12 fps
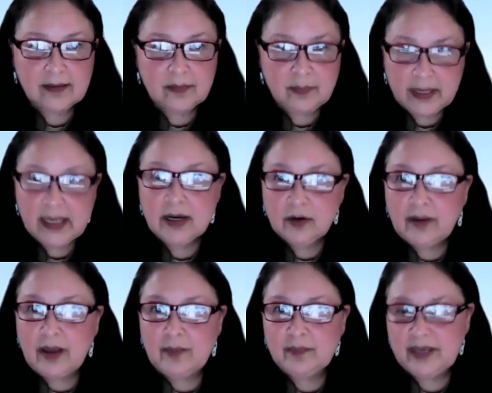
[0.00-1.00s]
being
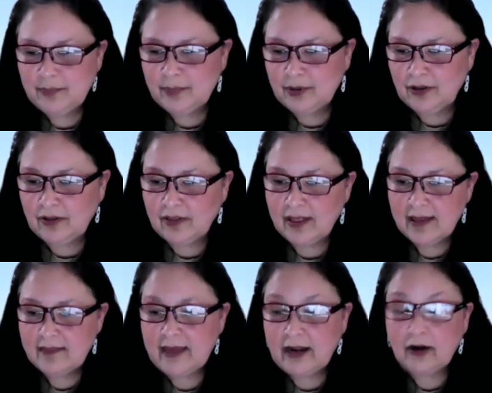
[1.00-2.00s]
around people
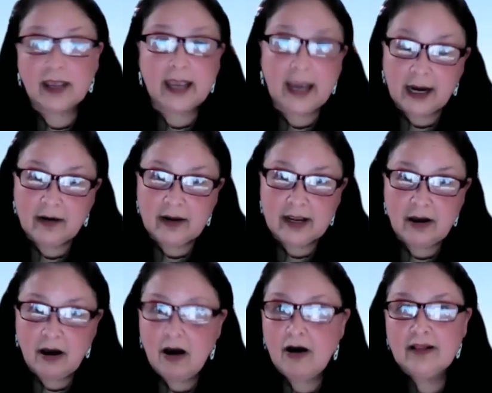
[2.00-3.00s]
that are carrying
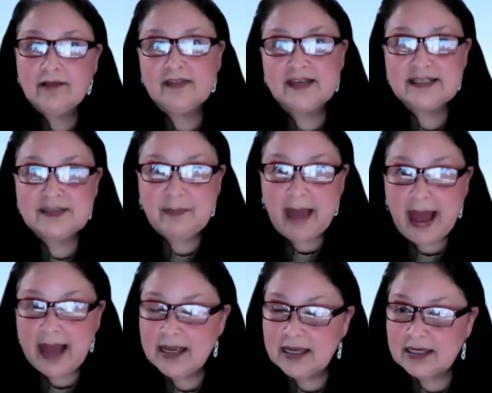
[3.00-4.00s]
all of this
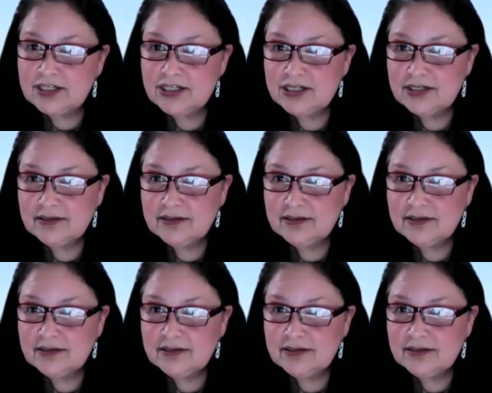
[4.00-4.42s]
baggage,